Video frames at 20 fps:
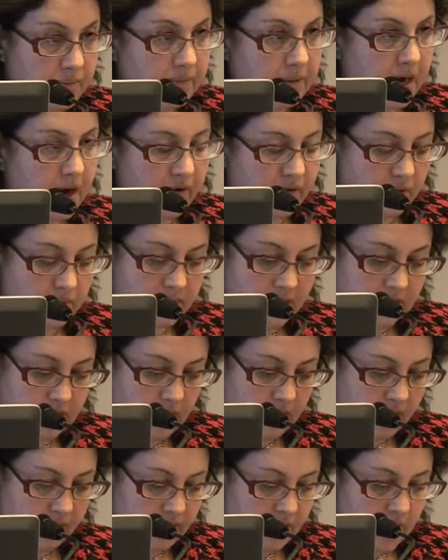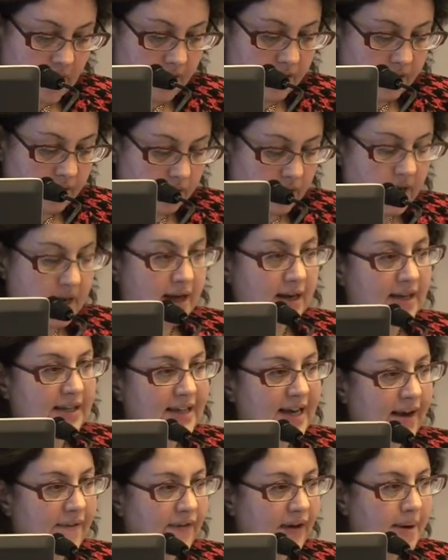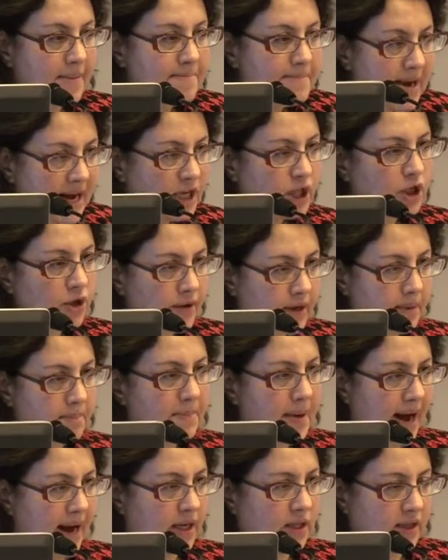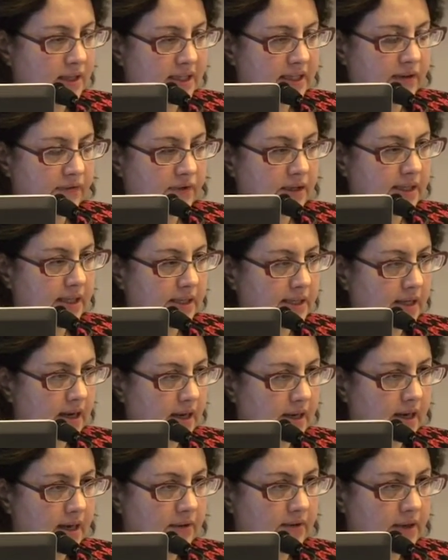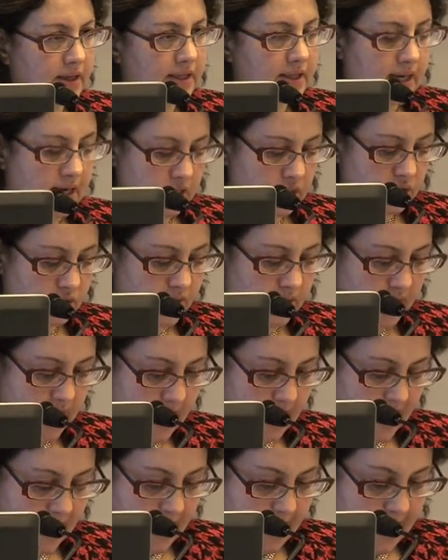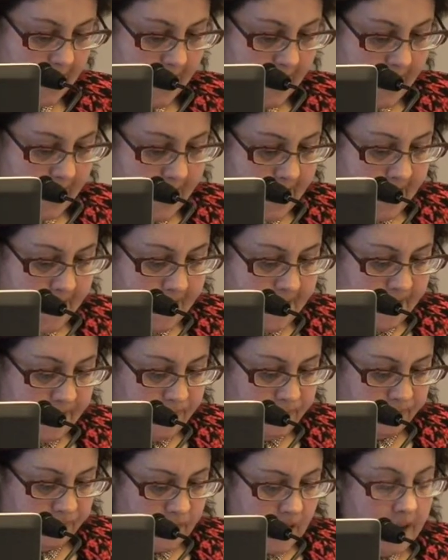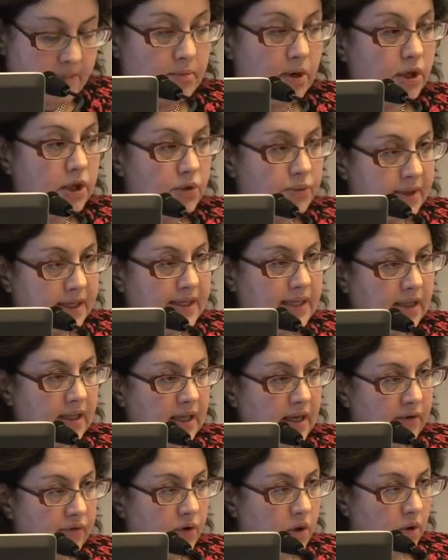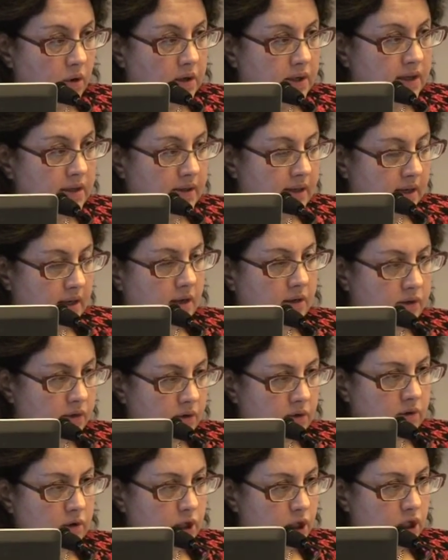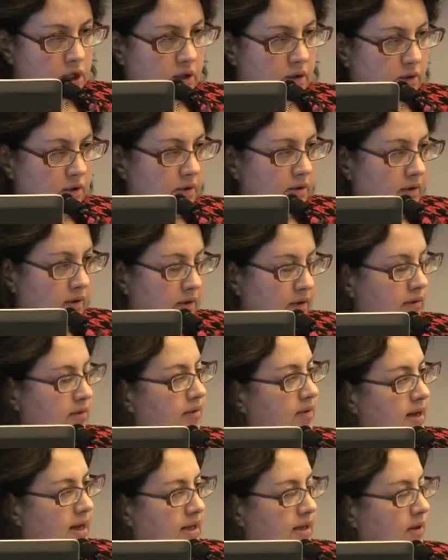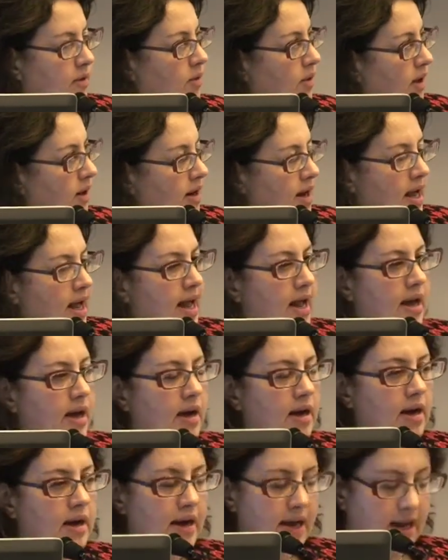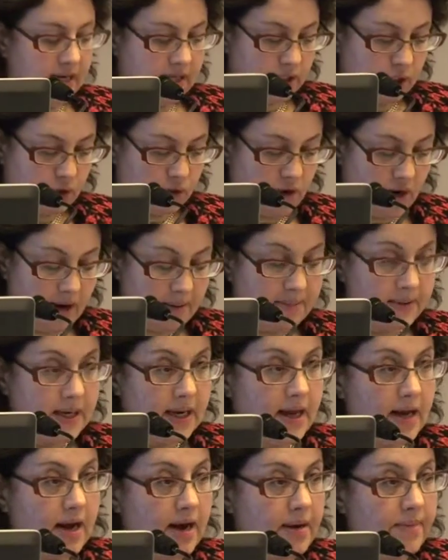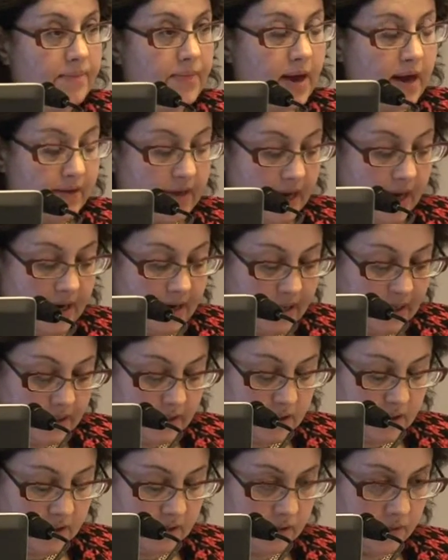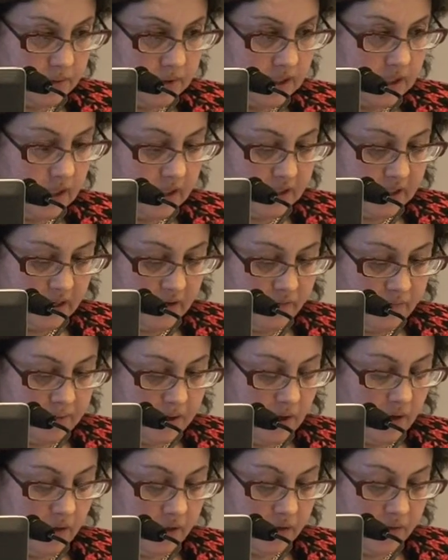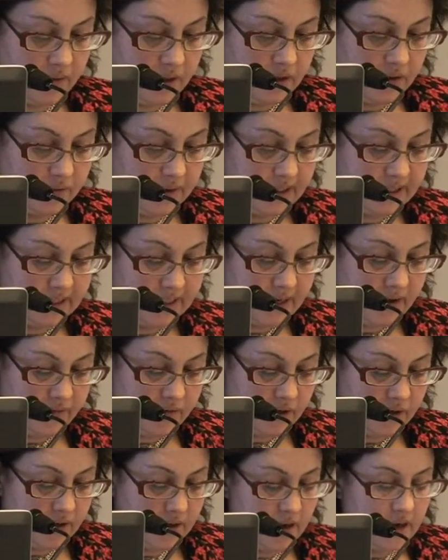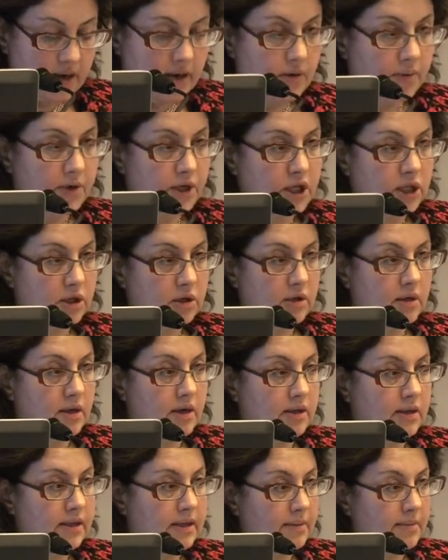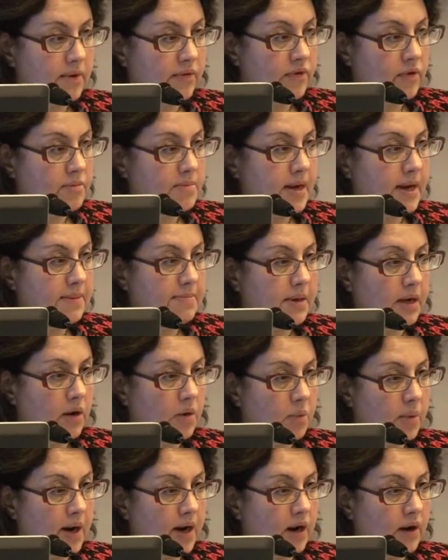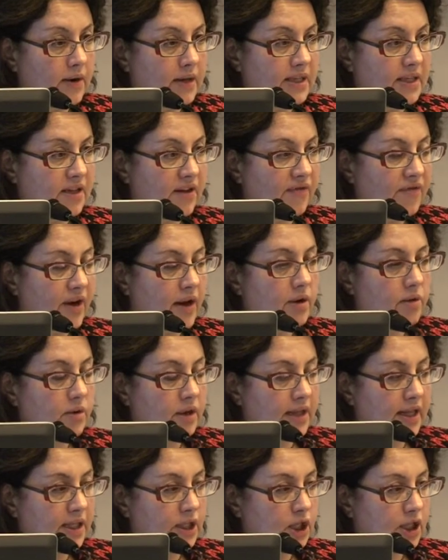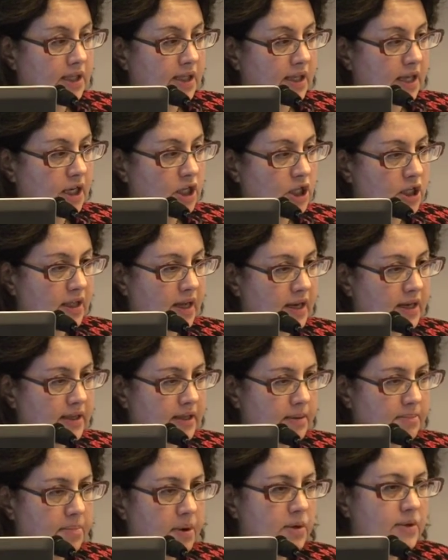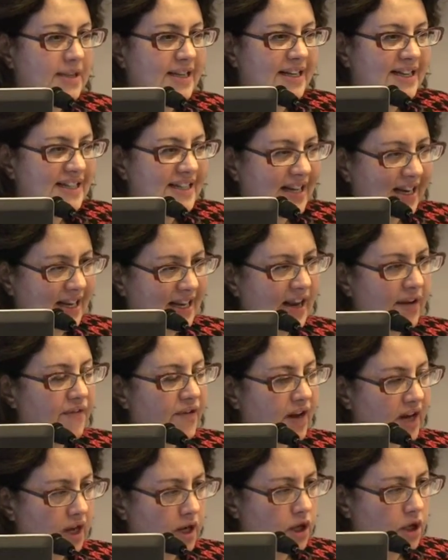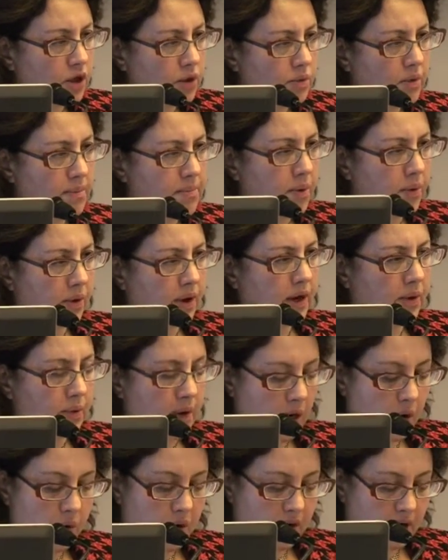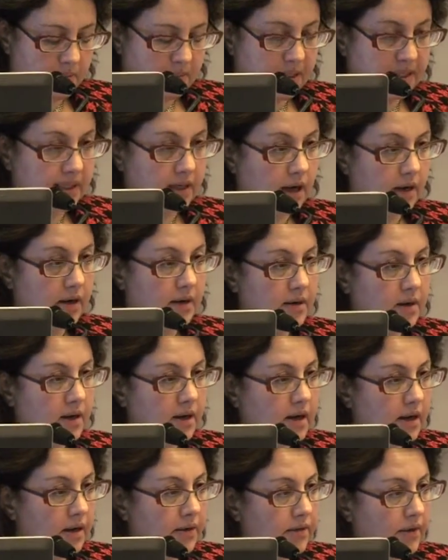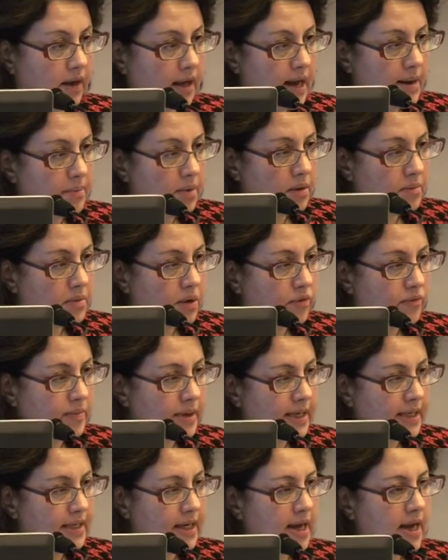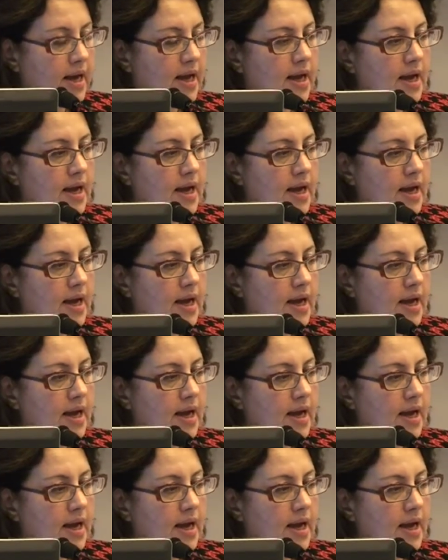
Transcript: from the government on the other, is having a major impact on civil society in this country. And most recently, of course, the third shoe, as it were, has dropped, and that is the result of Bill 337, which some of you may be aware is the federal legislation that is imposing significant new reporting requirements on the labor movement,